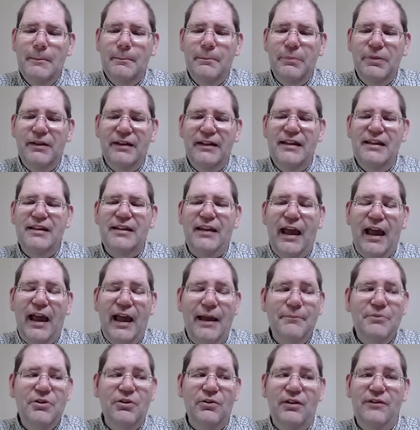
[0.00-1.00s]
please
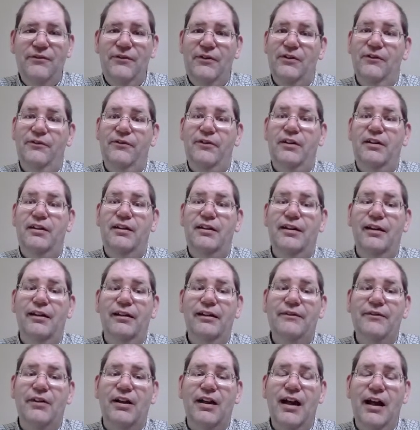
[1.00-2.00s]
absolutely feel free to
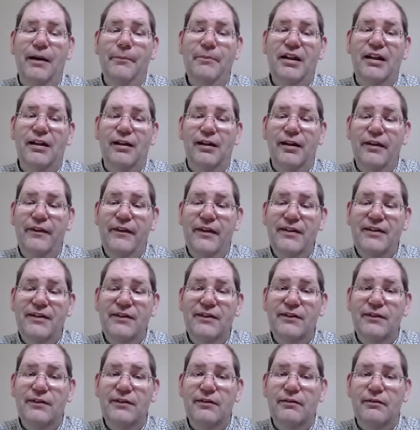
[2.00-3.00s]
leave a comment on
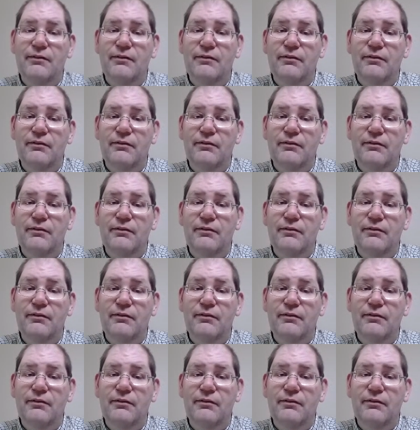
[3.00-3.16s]
this